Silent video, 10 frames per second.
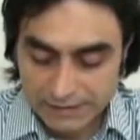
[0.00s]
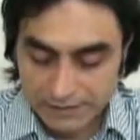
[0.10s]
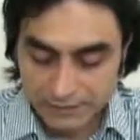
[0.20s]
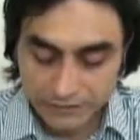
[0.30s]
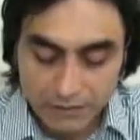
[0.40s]

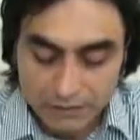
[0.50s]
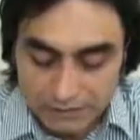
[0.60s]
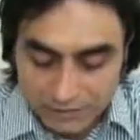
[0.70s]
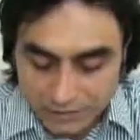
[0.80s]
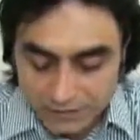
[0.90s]

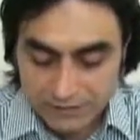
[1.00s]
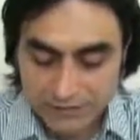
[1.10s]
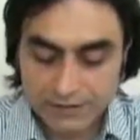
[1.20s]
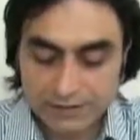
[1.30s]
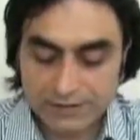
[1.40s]
involved
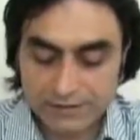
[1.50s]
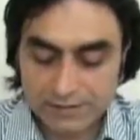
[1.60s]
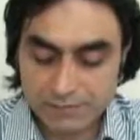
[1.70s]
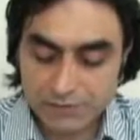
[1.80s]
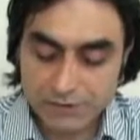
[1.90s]
here in the
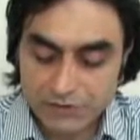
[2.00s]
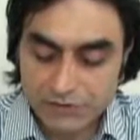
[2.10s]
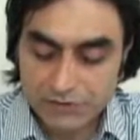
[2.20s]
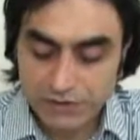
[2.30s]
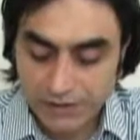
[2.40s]

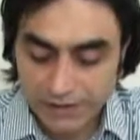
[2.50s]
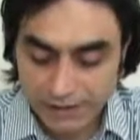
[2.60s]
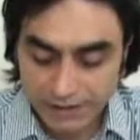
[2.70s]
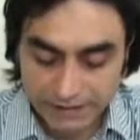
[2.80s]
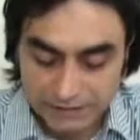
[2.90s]
speech,
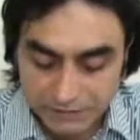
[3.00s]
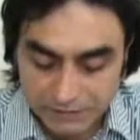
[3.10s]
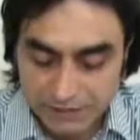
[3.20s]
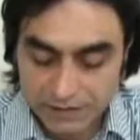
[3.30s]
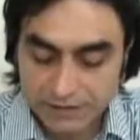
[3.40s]

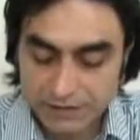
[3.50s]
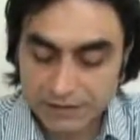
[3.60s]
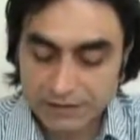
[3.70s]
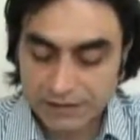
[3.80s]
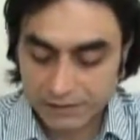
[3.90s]
entered
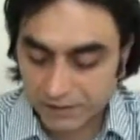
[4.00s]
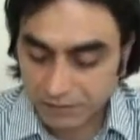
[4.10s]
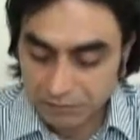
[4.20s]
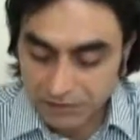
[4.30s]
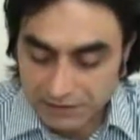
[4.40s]
here,
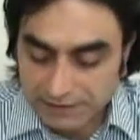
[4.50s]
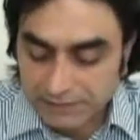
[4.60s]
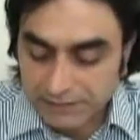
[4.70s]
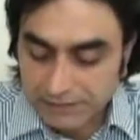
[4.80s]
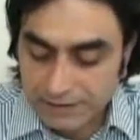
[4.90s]

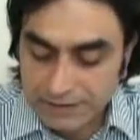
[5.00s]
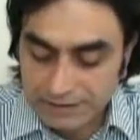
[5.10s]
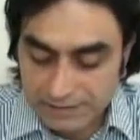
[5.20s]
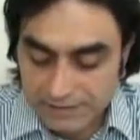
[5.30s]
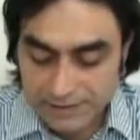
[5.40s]
completed
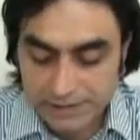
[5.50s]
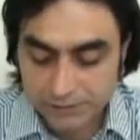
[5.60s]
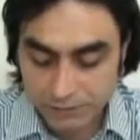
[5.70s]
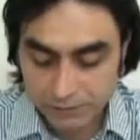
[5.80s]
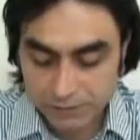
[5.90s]
the
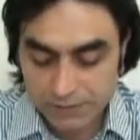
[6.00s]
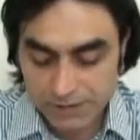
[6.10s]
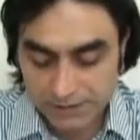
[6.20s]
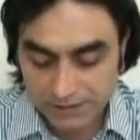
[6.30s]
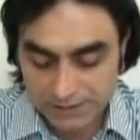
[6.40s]
statement of
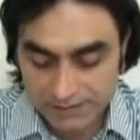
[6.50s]
Musa alayhi